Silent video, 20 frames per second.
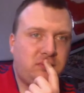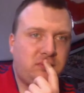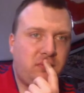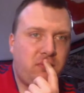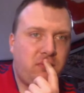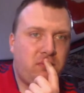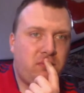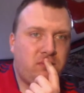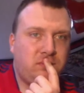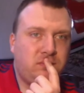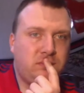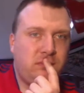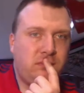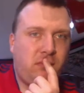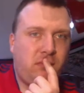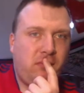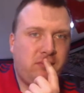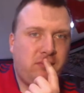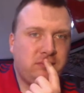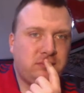See that
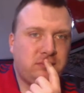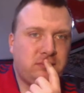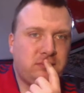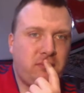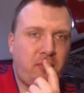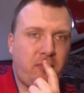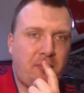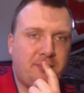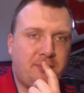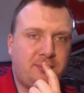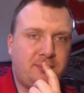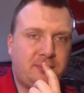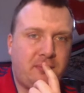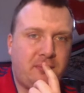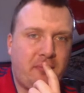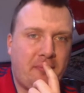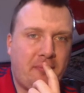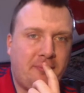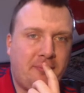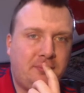she's desperately
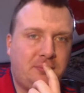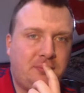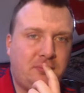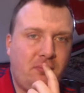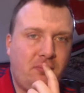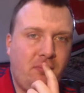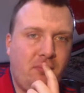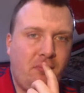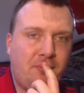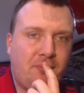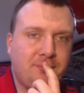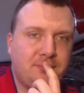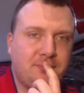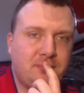trying to get in the